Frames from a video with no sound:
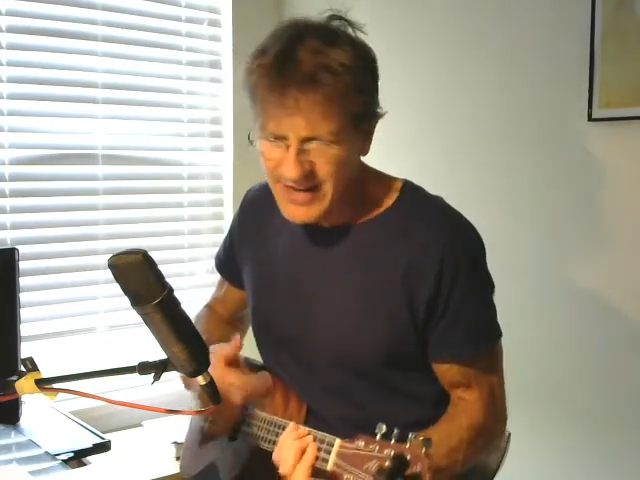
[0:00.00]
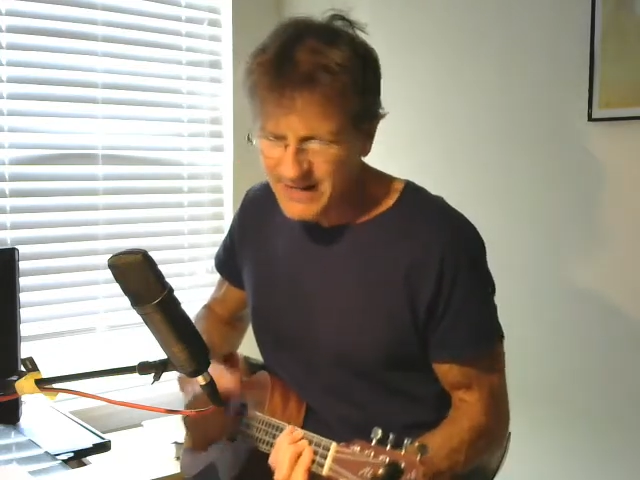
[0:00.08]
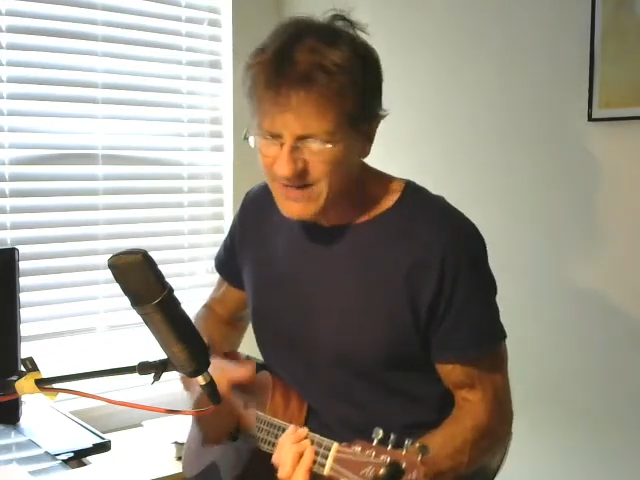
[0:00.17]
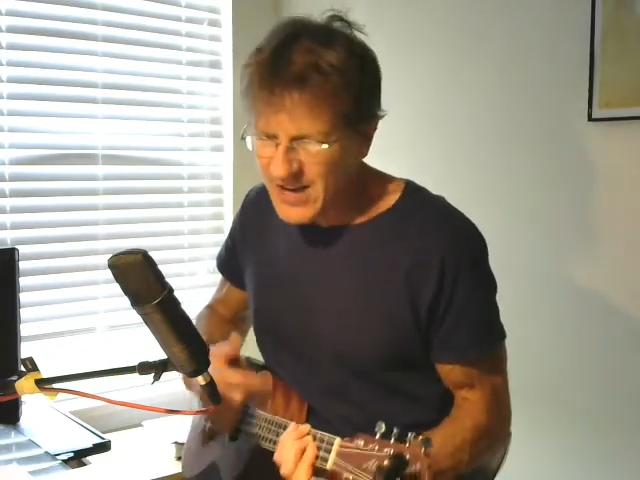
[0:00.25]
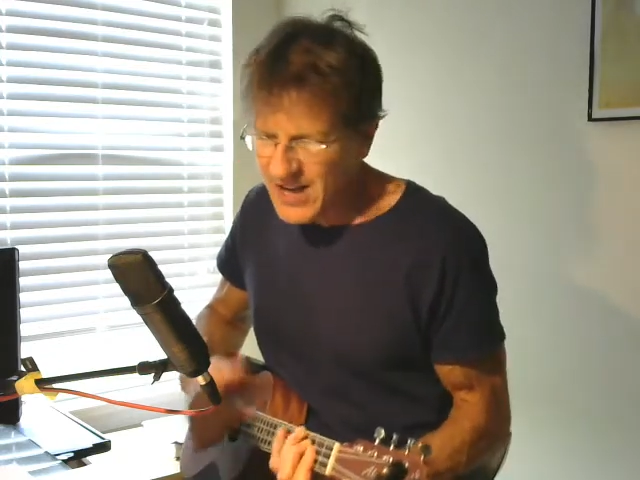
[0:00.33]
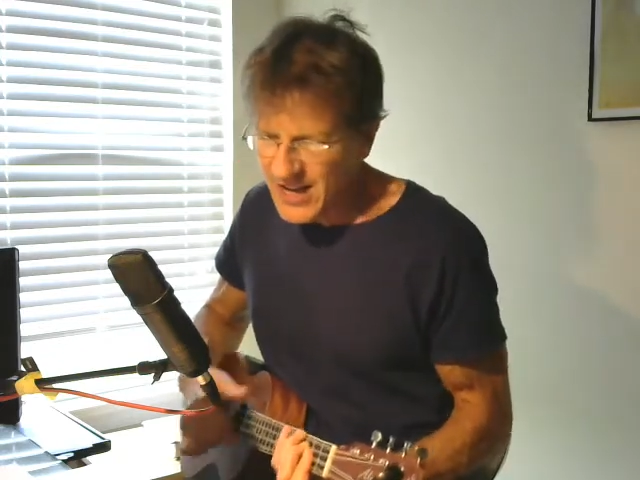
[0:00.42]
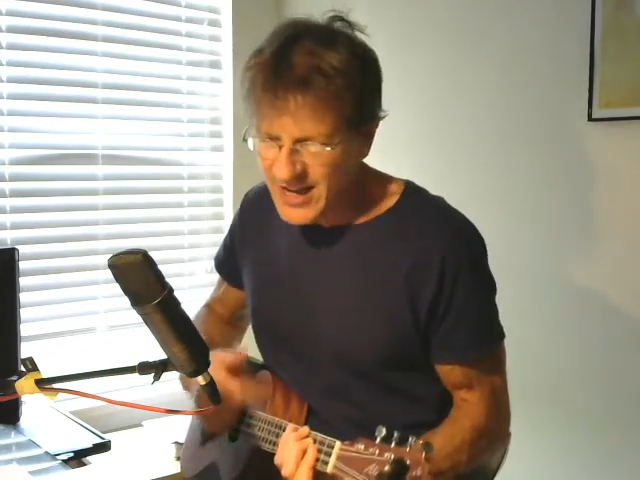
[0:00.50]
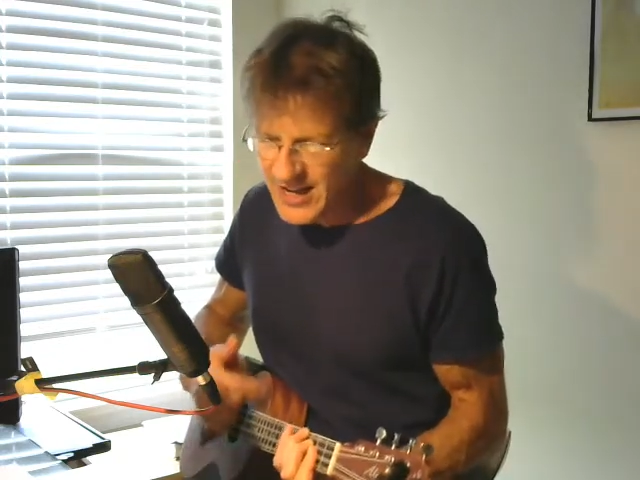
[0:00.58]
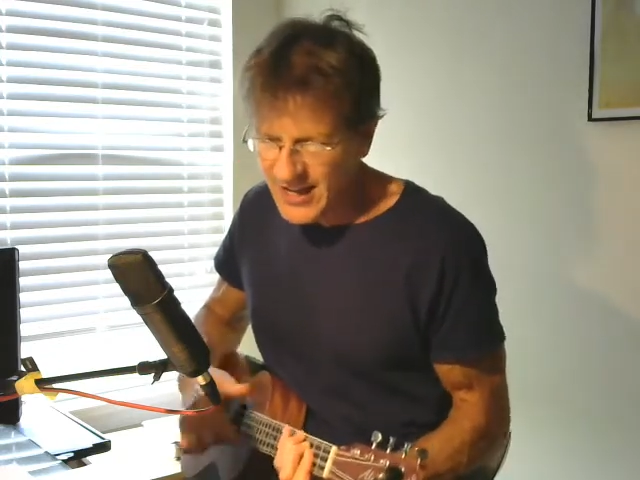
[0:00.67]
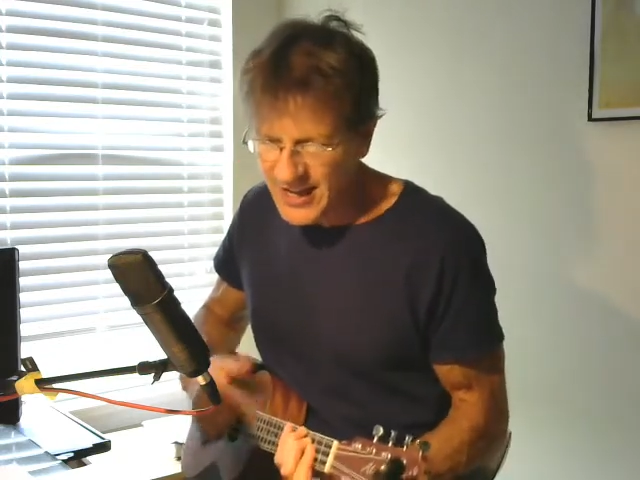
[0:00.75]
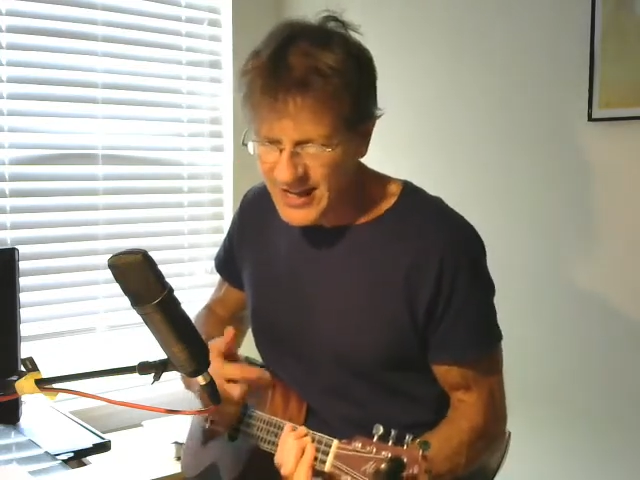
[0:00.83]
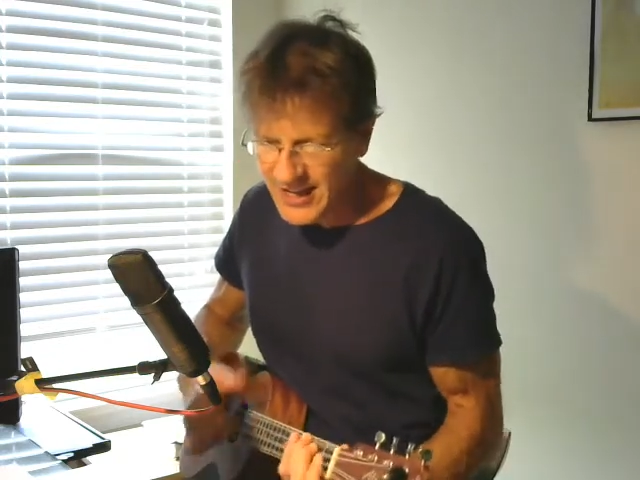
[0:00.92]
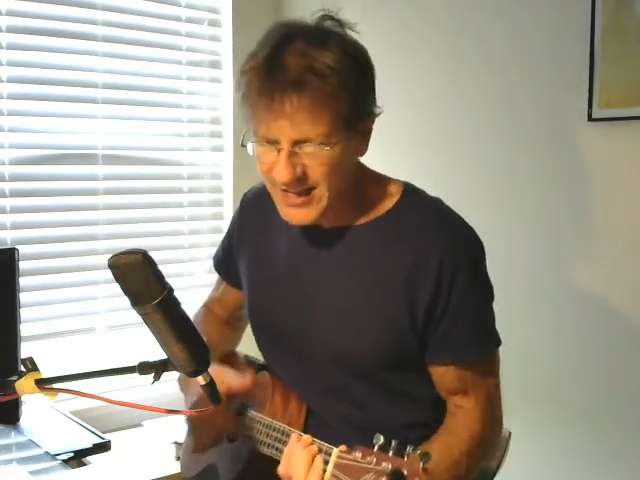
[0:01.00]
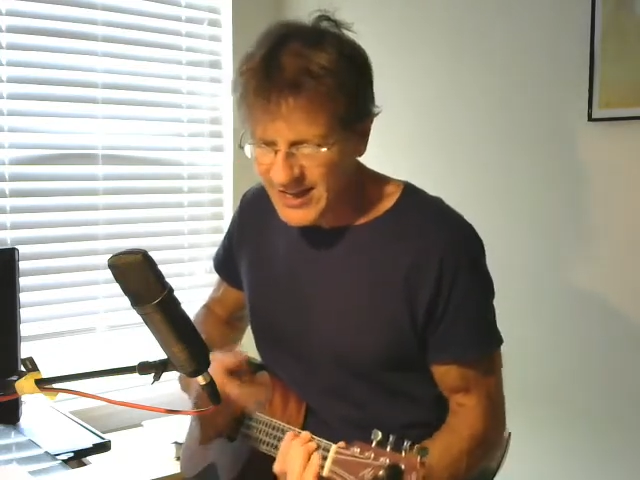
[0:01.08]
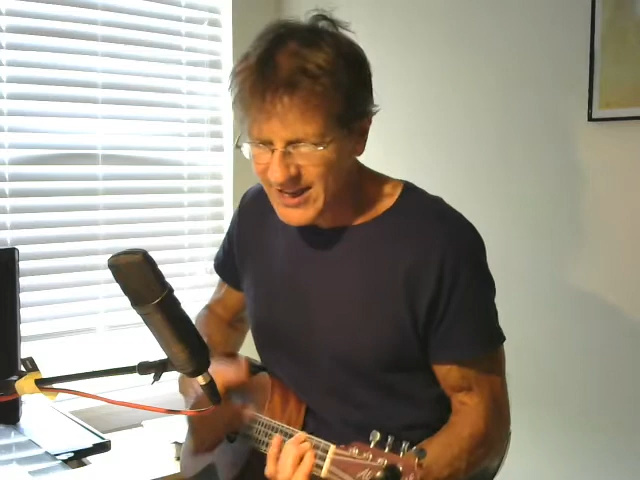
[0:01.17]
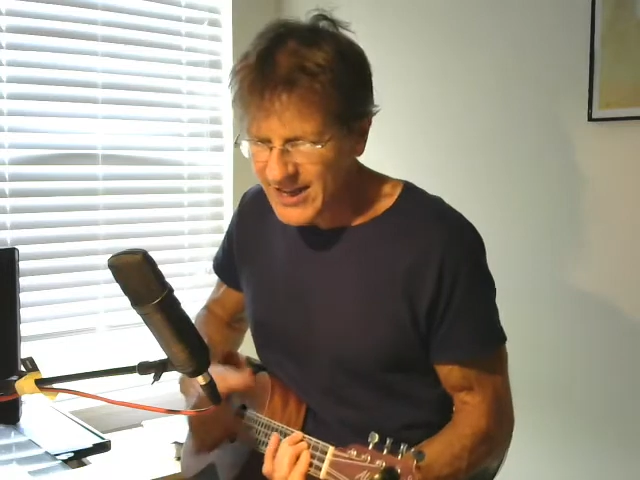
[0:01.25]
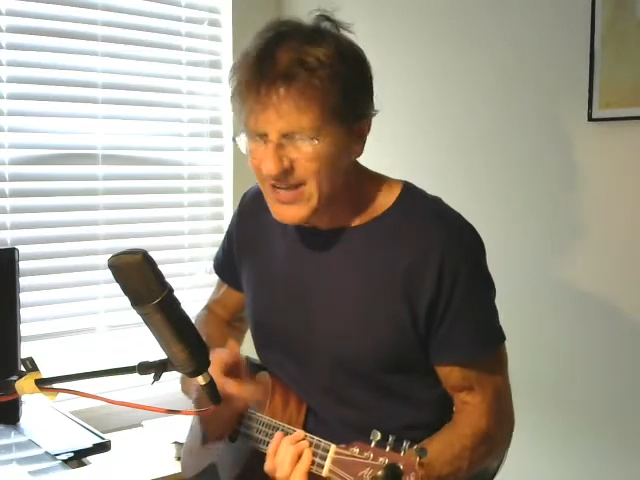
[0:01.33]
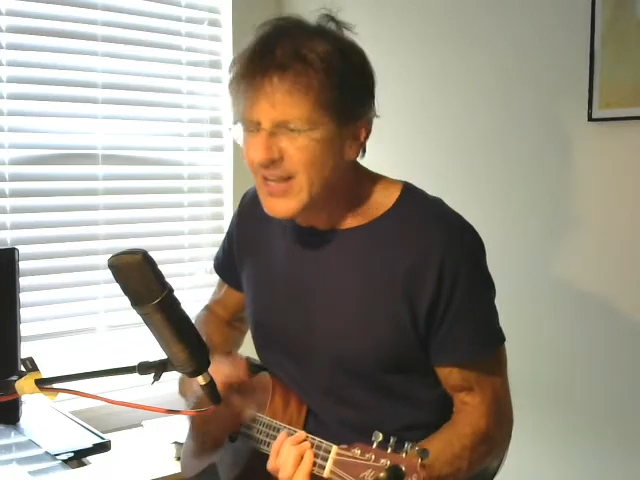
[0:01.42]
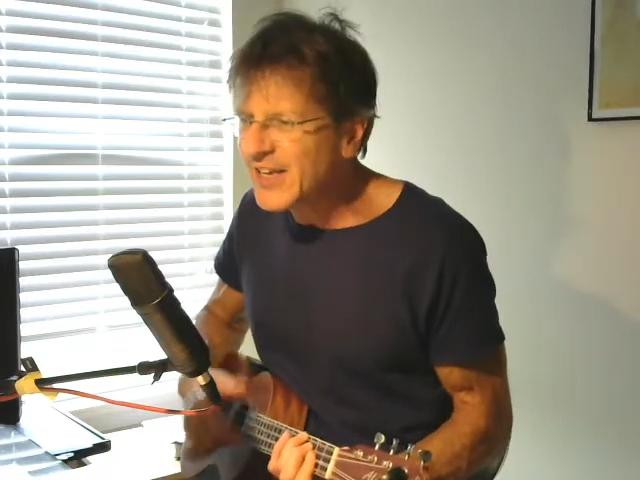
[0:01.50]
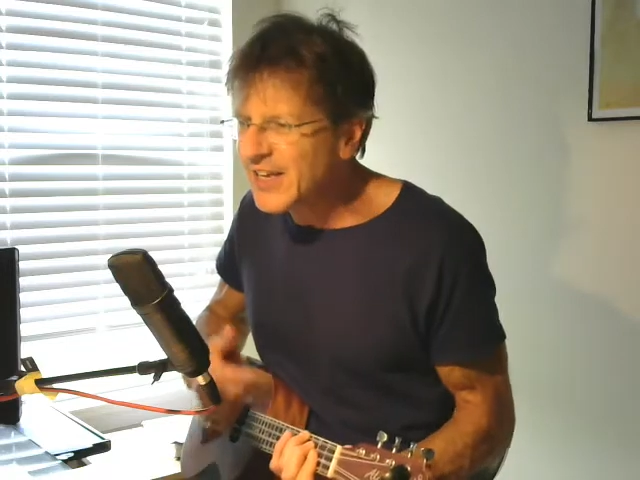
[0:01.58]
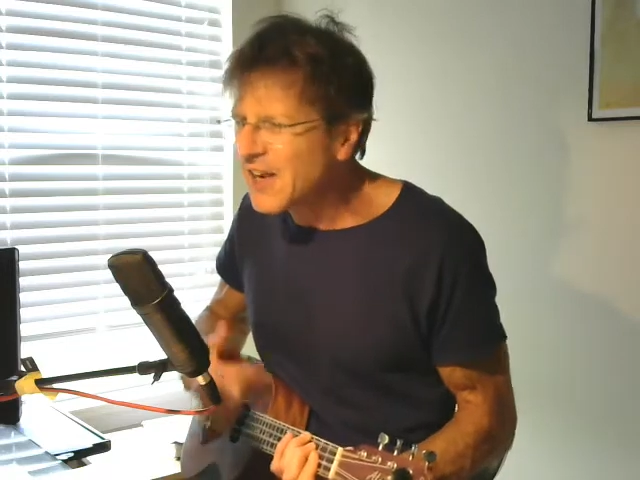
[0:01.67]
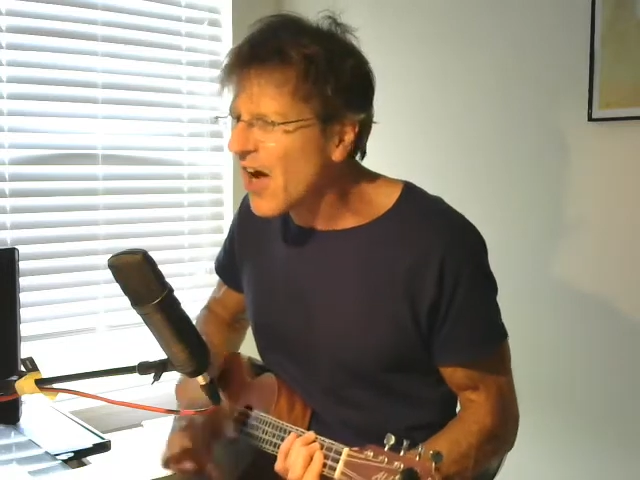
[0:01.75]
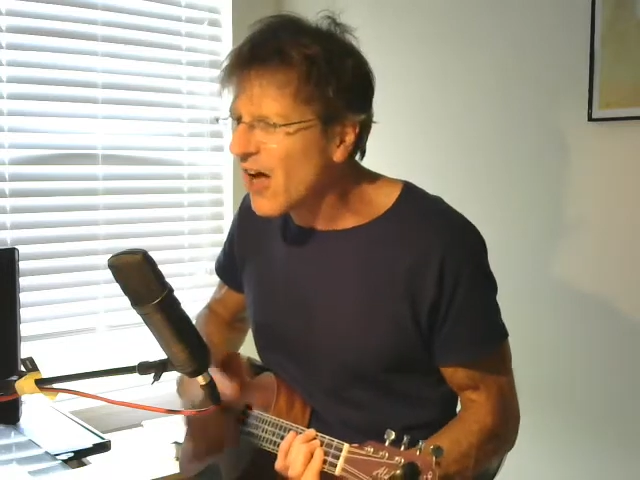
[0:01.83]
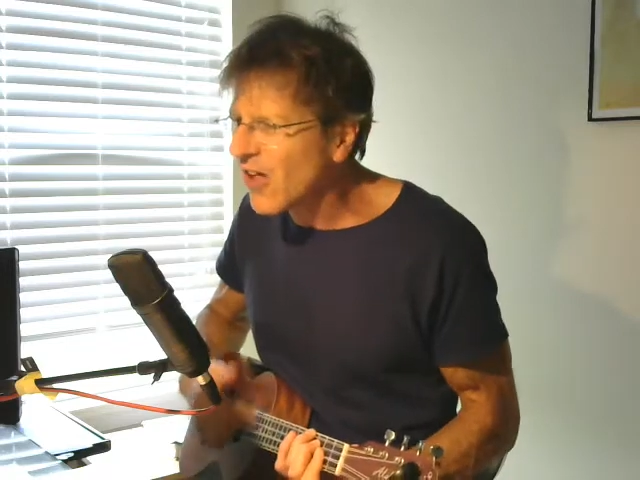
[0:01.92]
evening
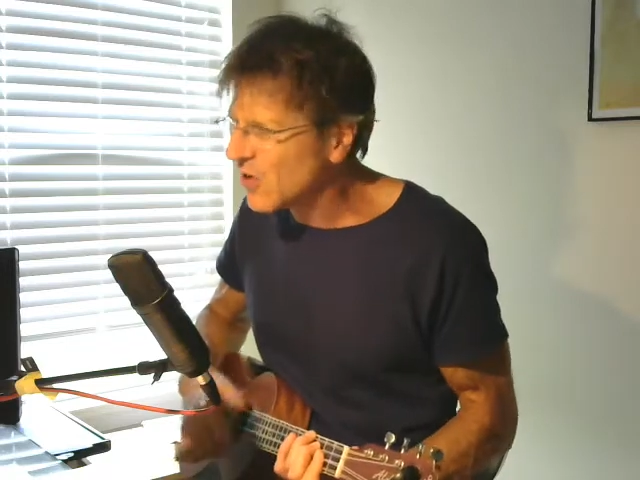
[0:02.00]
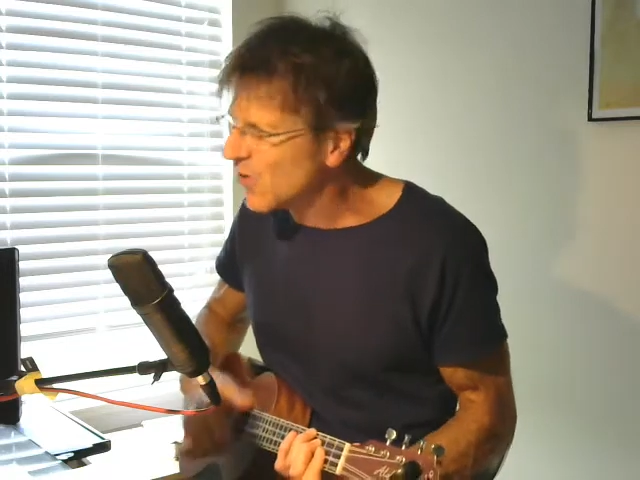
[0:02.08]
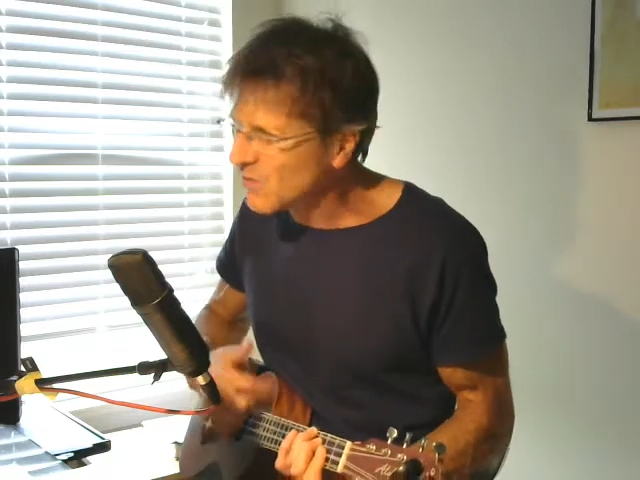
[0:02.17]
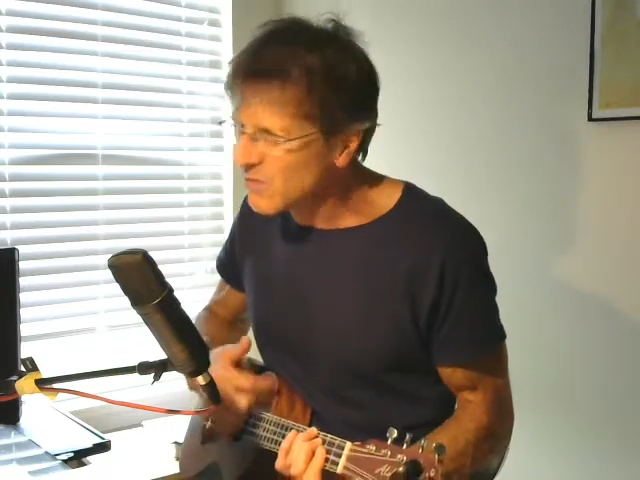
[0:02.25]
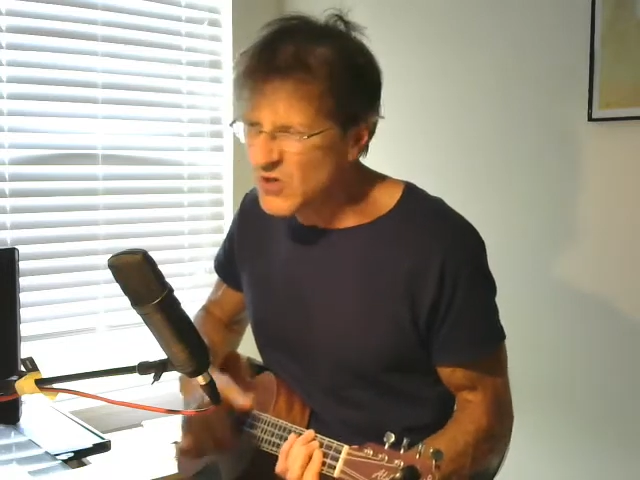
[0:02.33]
and all the